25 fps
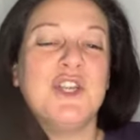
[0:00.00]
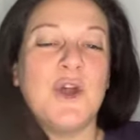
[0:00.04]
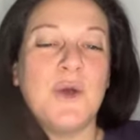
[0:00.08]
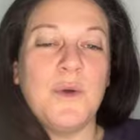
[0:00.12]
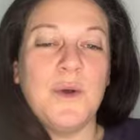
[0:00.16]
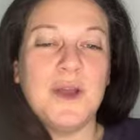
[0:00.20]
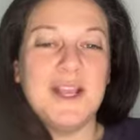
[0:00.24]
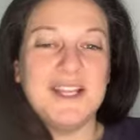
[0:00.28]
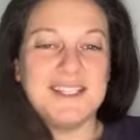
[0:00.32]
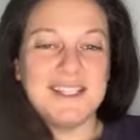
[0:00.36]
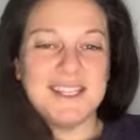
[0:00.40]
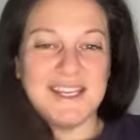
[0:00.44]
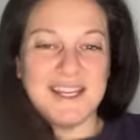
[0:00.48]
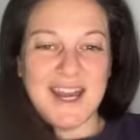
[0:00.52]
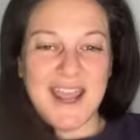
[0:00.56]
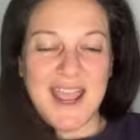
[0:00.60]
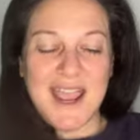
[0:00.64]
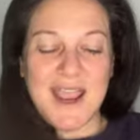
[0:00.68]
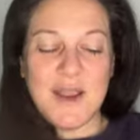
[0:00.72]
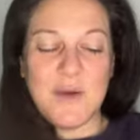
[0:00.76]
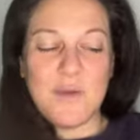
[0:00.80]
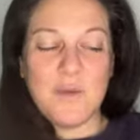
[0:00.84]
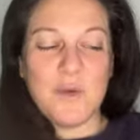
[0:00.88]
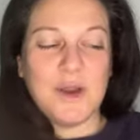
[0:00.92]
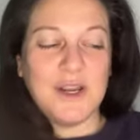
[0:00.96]
So
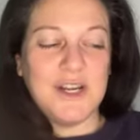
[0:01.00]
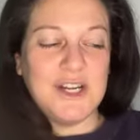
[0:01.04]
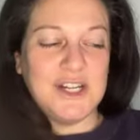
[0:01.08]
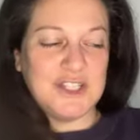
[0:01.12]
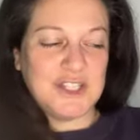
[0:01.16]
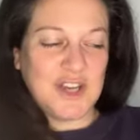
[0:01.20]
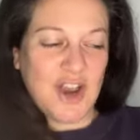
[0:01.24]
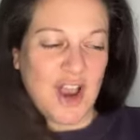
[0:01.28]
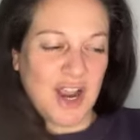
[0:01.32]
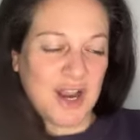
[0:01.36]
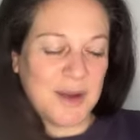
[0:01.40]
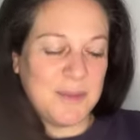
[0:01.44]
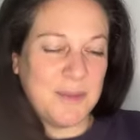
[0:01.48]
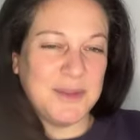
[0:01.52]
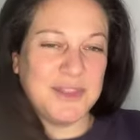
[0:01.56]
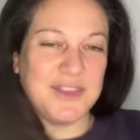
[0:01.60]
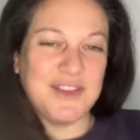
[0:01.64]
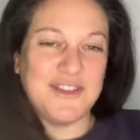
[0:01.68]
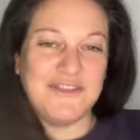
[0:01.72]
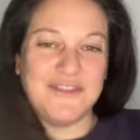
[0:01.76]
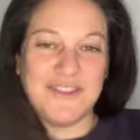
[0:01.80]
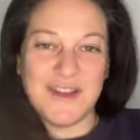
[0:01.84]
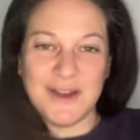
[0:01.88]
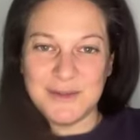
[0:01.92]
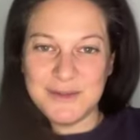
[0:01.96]
today we're going to talk about
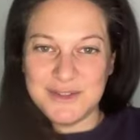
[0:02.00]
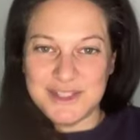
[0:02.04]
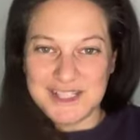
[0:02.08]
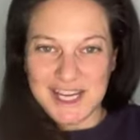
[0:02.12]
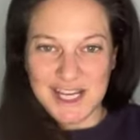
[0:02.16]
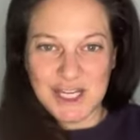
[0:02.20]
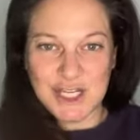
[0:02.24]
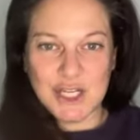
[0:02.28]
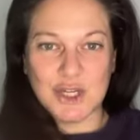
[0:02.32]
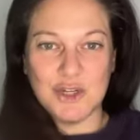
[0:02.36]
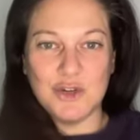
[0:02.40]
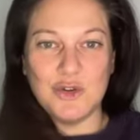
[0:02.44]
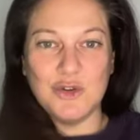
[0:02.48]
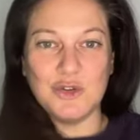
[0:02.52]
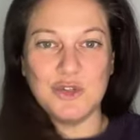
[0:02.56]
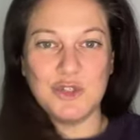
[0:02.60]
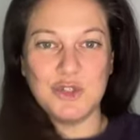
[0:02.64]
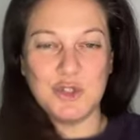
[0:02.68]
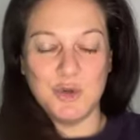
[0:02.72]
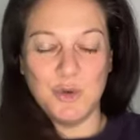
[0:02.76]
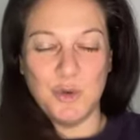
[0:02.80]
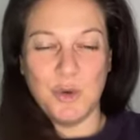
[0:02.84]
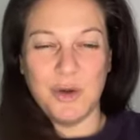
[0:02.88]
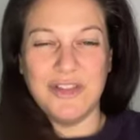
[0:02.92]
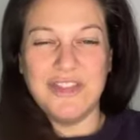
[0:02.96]
the foundational
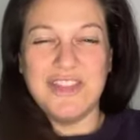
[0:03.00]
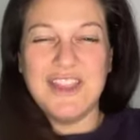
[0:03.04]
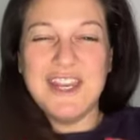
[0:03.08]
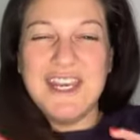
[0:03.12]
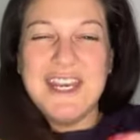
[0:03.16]
tool,